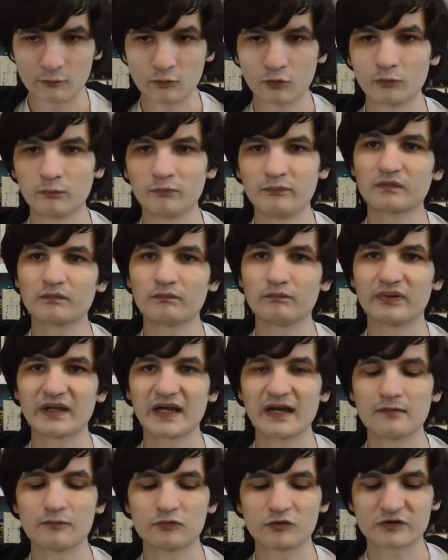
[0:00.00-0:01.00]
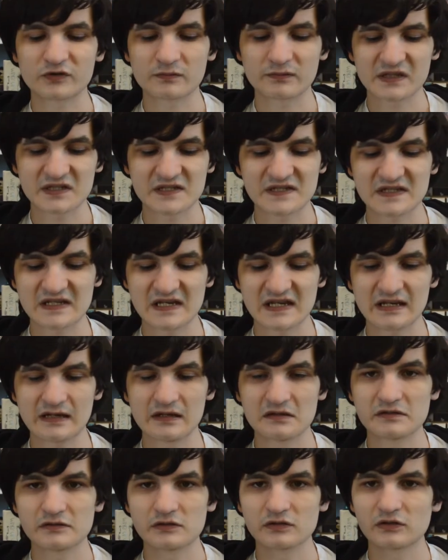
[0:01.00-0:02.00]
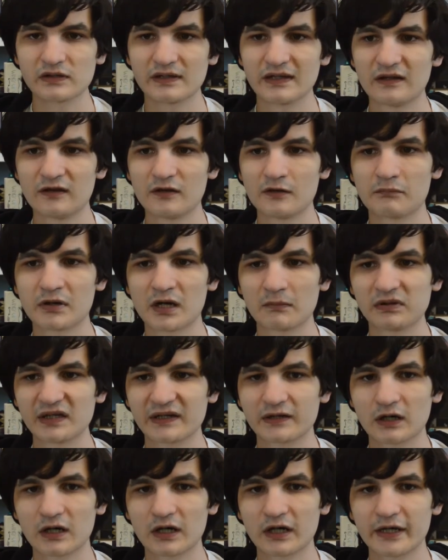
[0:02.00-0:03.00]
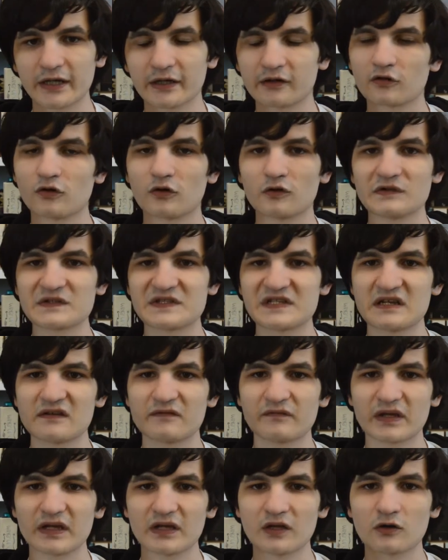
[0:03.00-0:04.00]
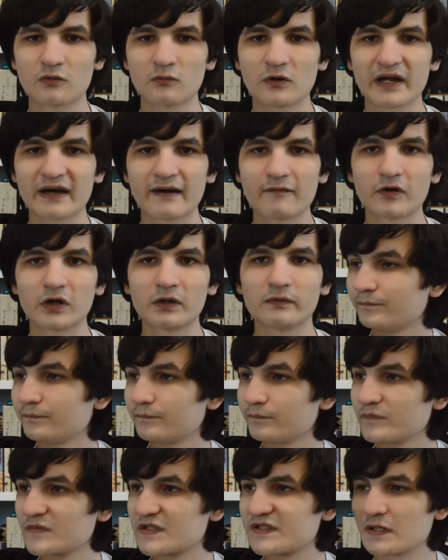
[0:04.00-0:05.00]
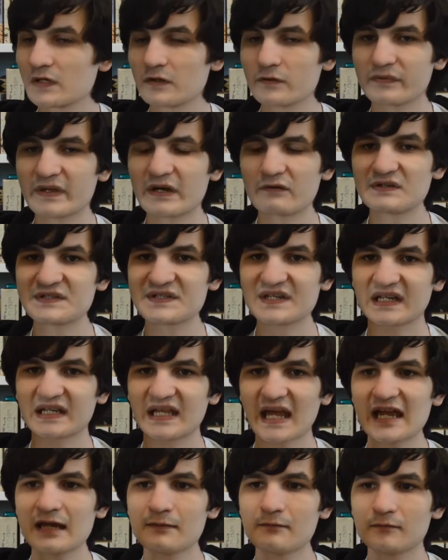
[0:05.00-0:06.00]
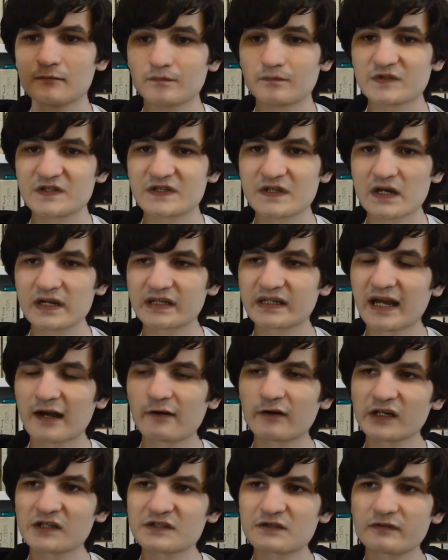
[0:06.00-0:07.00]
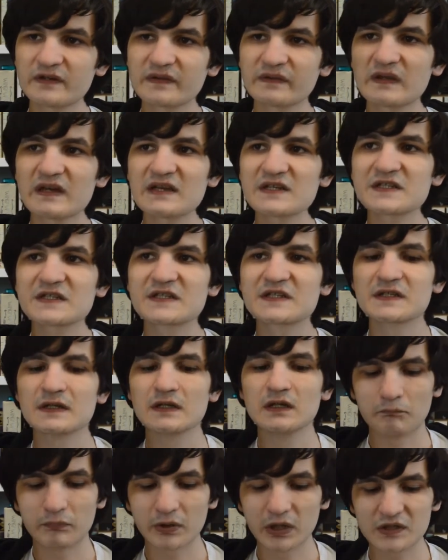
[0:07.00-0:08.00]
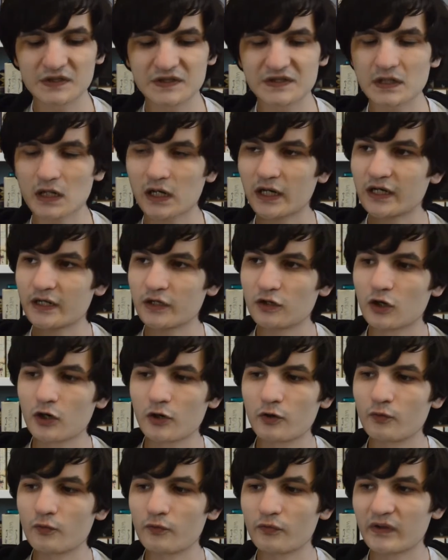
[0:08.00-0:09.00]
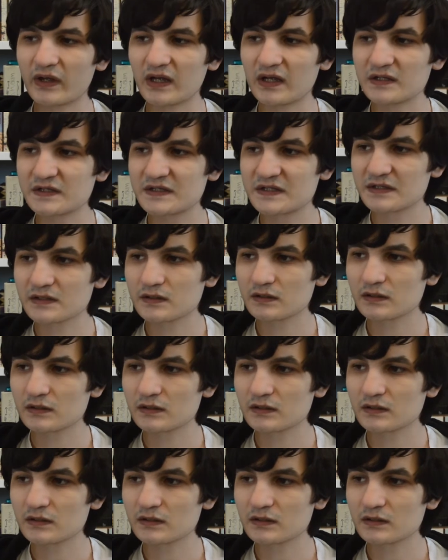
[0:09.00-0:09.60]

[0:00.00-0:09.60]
will be able to be seen in the public eye on TV or whatever. So there is a gay side character in this, but I know that